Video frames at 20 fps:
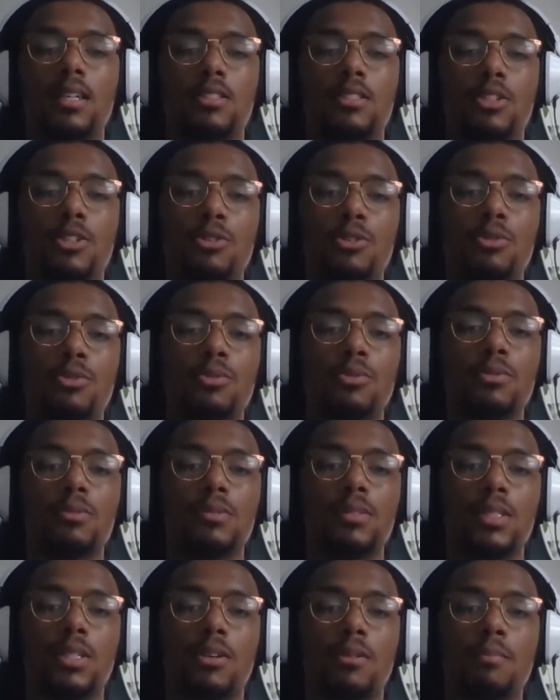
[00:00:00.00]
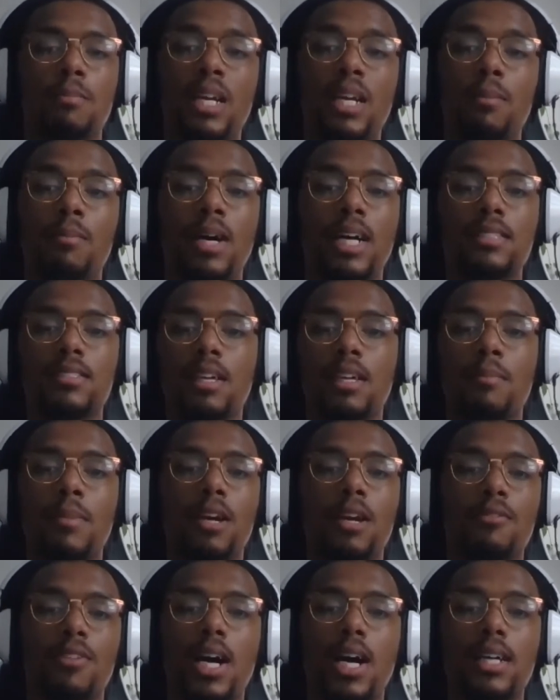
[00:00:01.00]
to minimize the amount
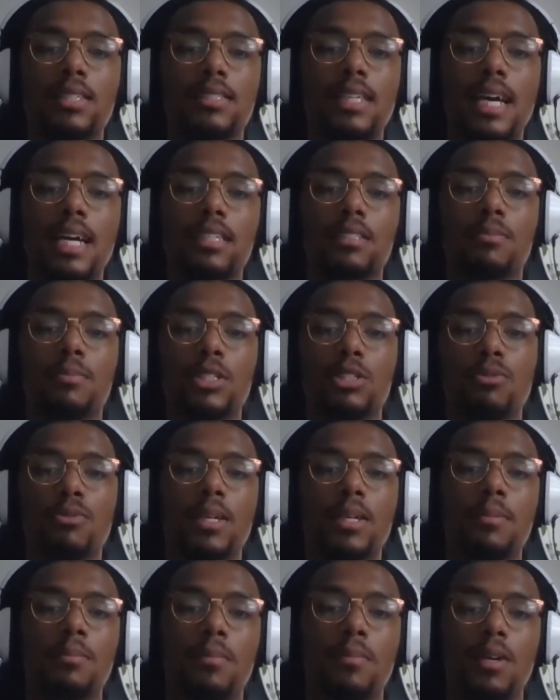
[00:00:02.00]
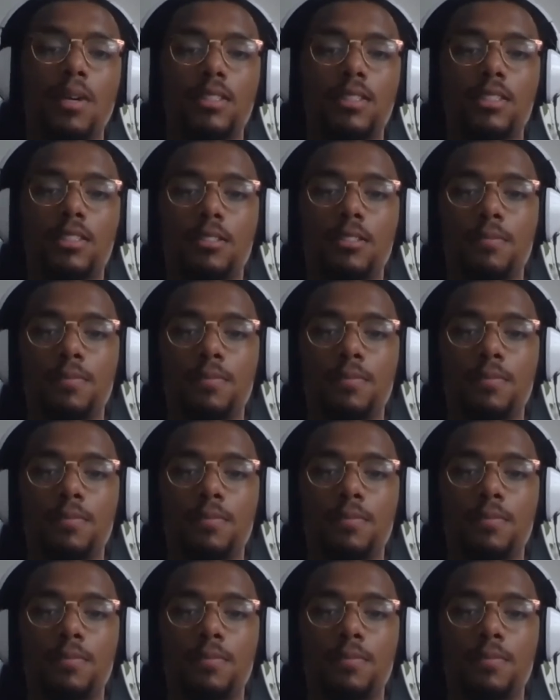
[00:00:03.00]
of contact between us.